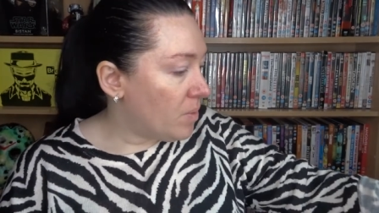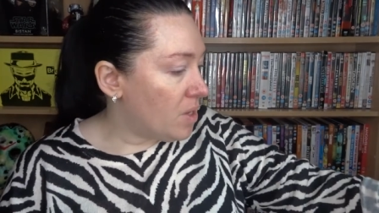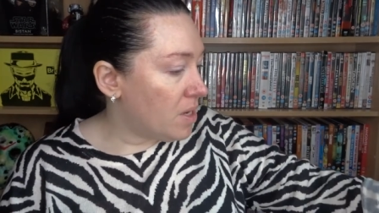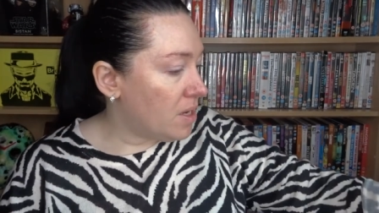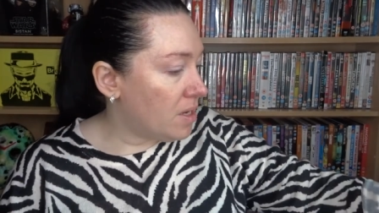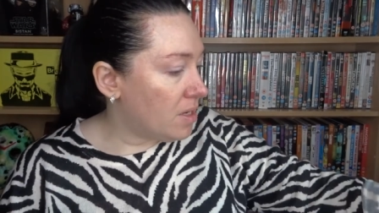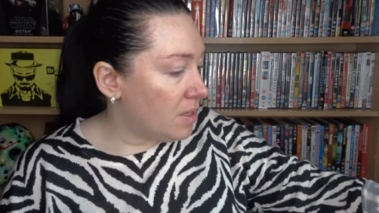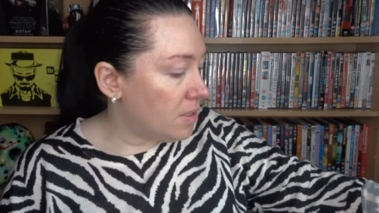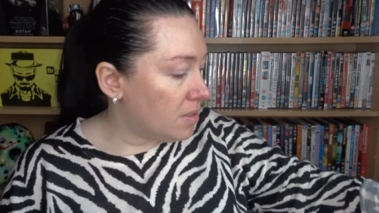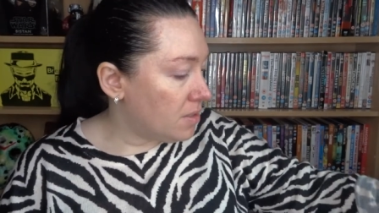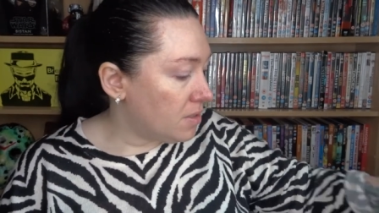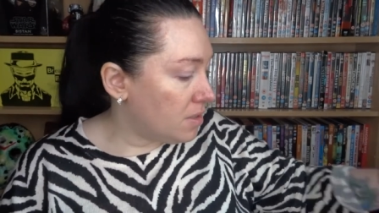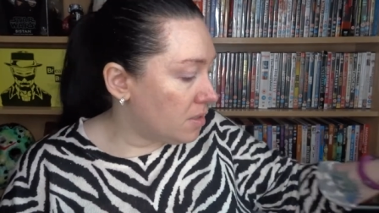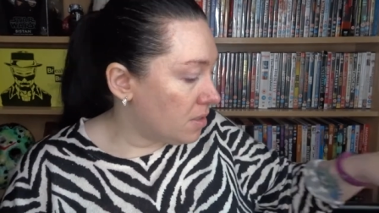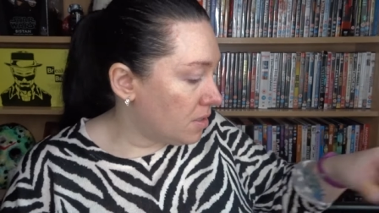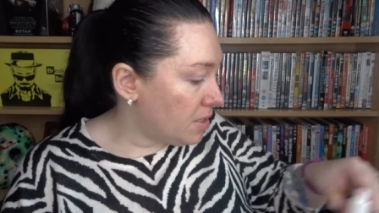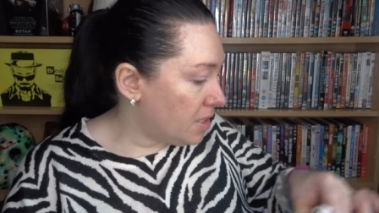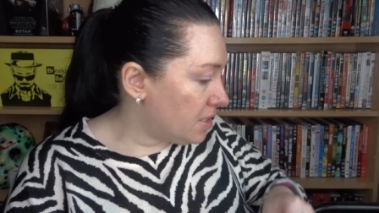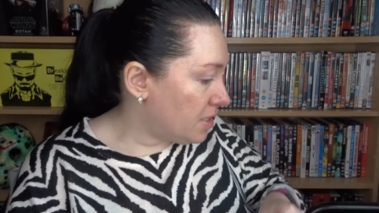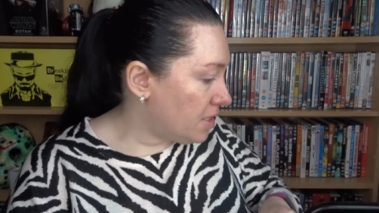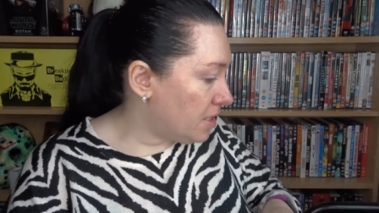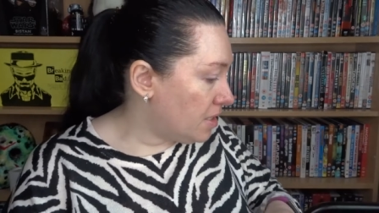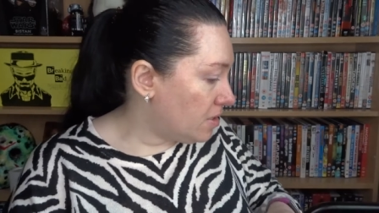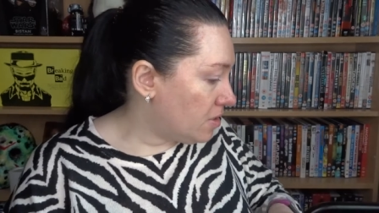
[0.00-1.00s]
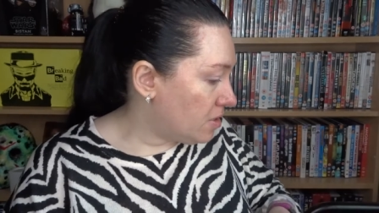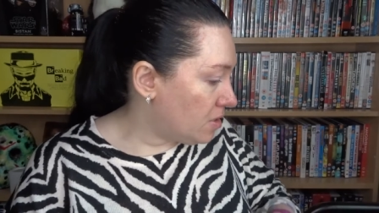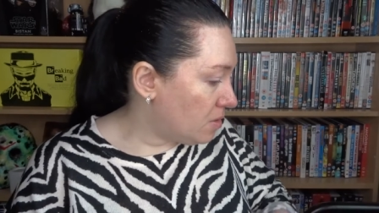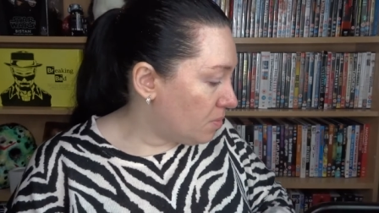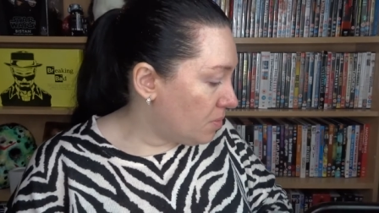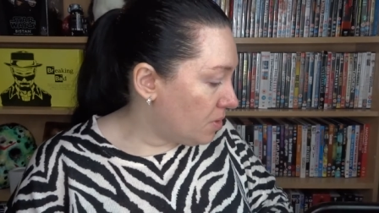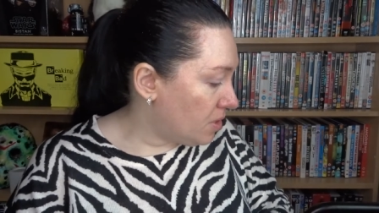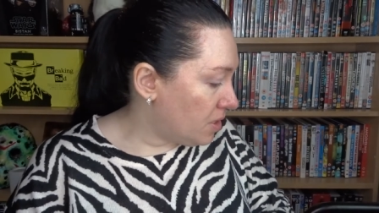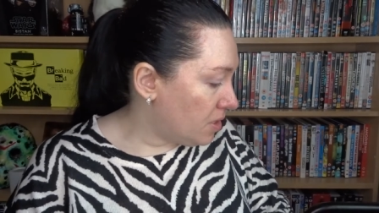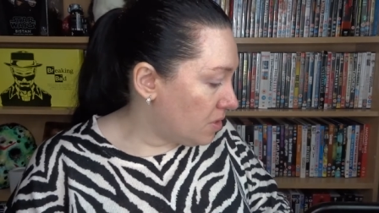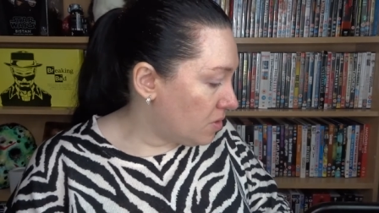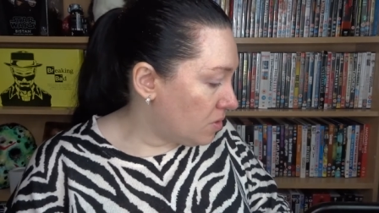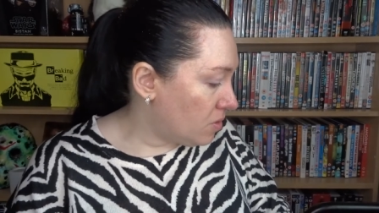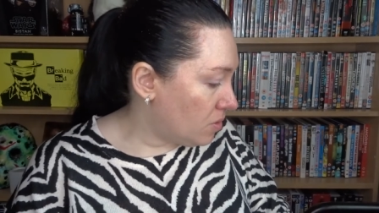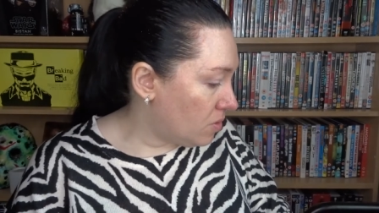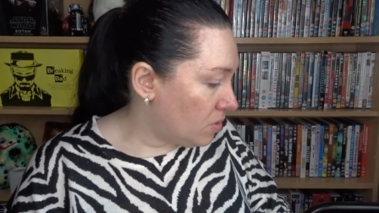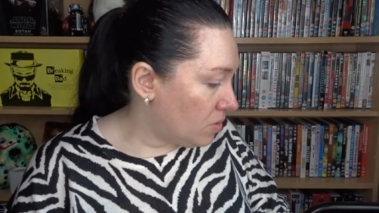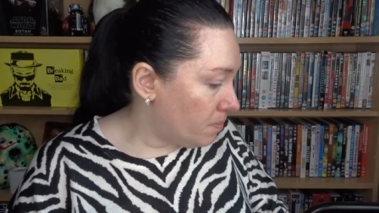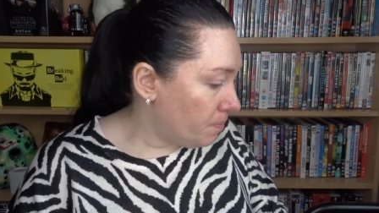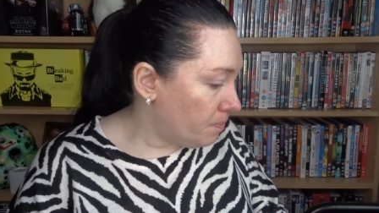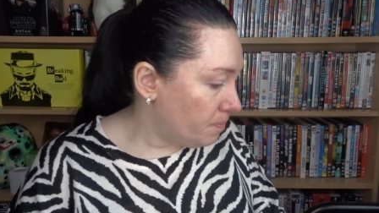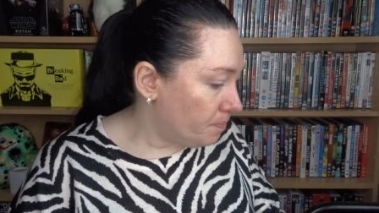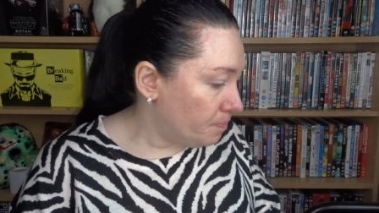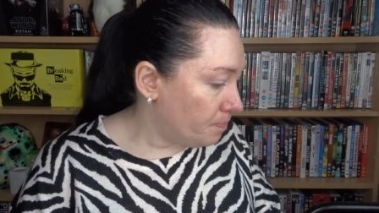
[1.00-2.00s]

And let's get some of this on.